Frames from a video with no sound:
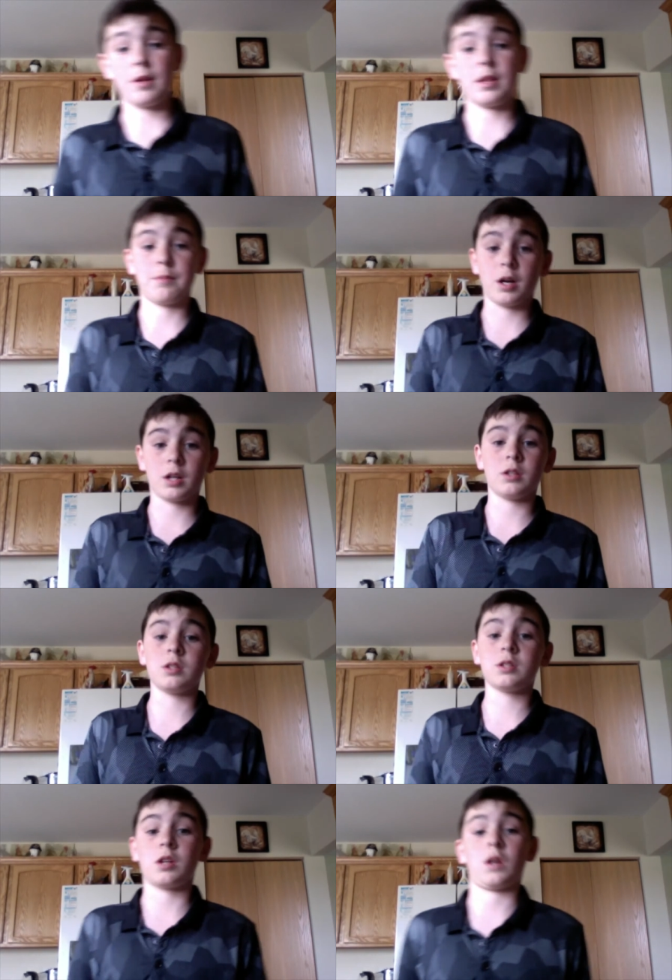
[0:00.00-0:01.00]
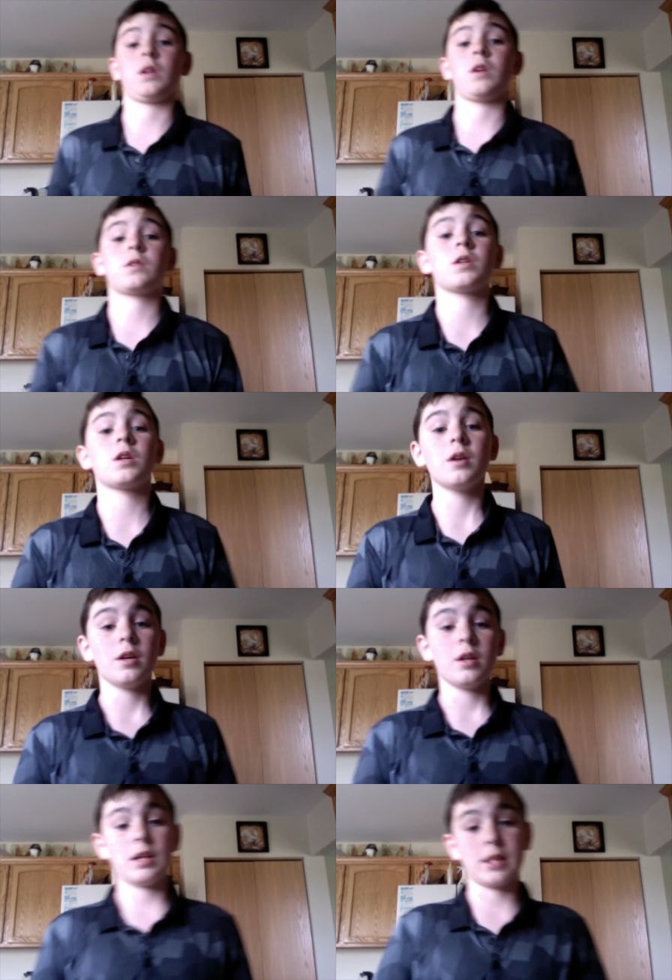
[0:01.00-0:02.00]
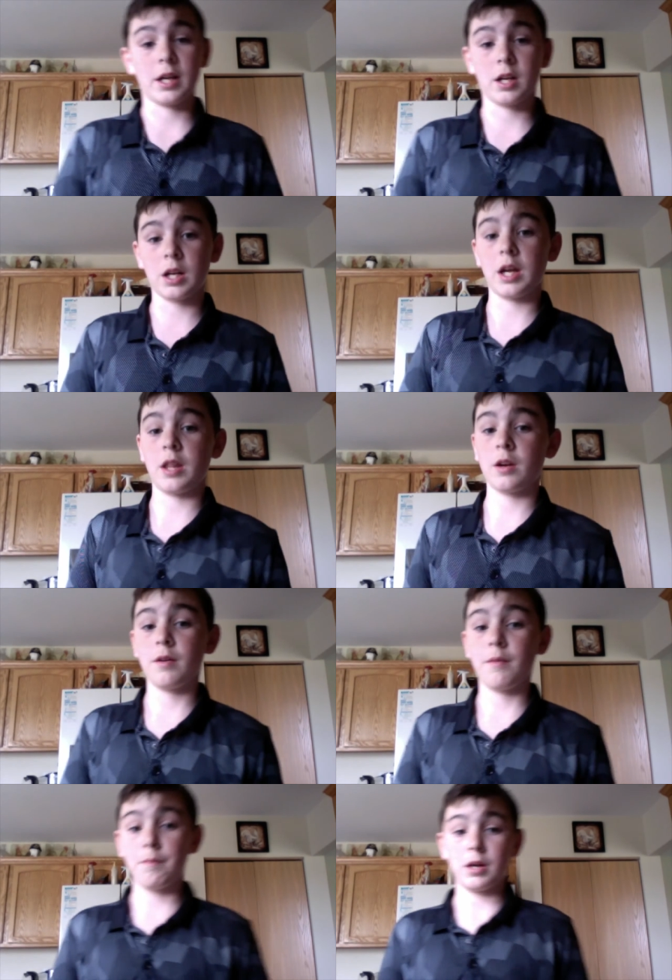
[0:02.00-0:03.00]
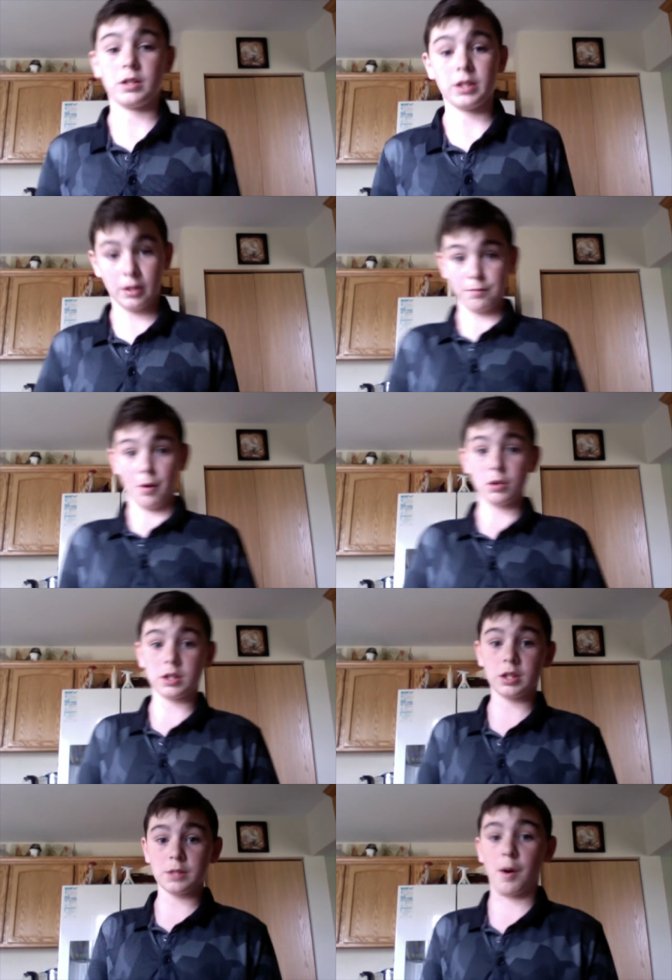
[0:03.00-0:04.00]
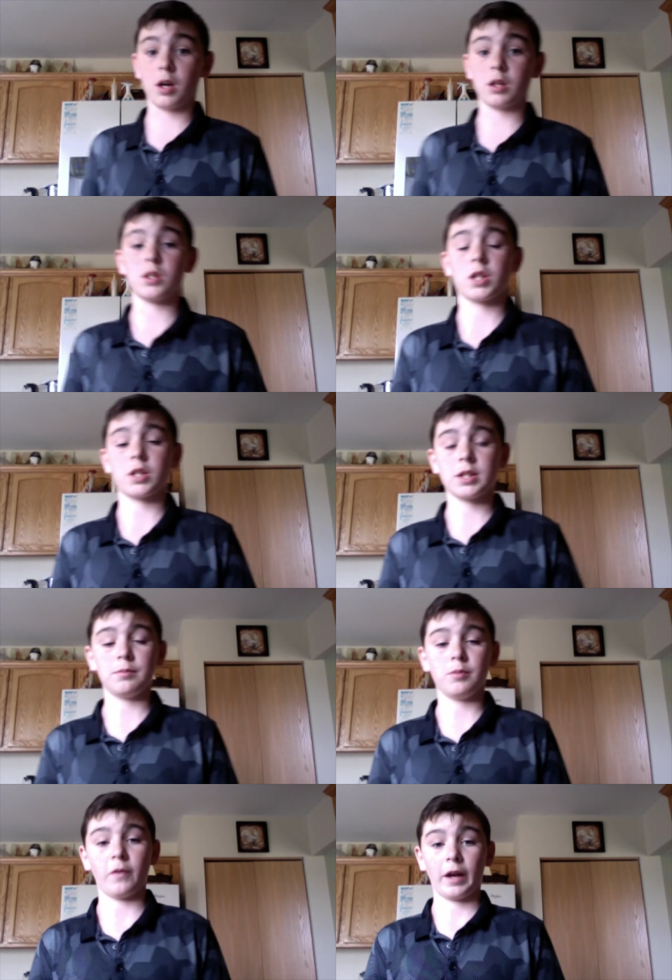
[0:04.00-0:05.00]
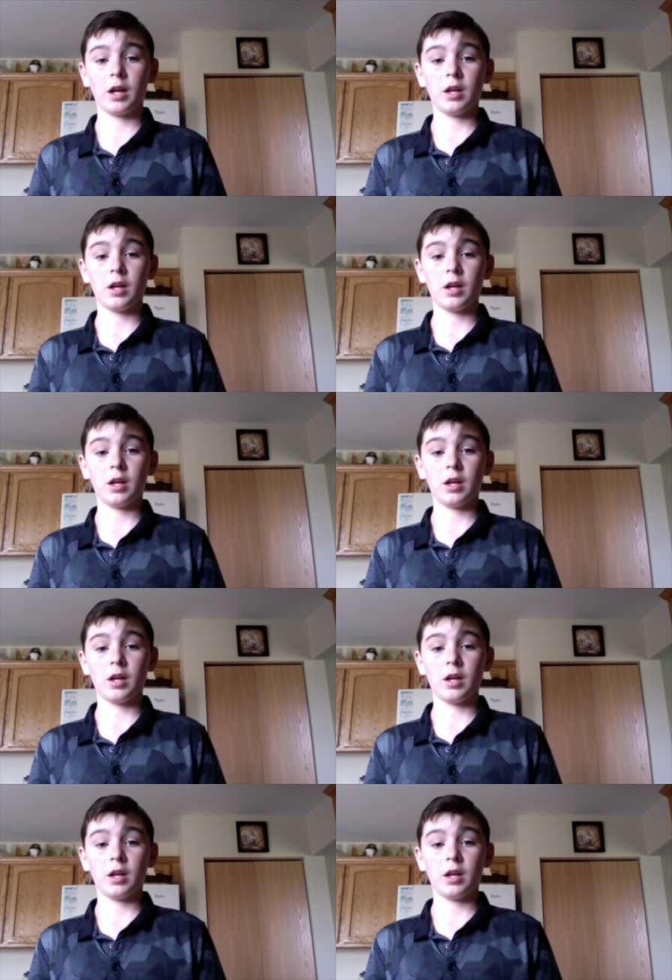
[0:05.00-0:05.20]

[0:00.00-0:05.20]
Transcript: particles are closer and tighter together, but both of these particles are still moving.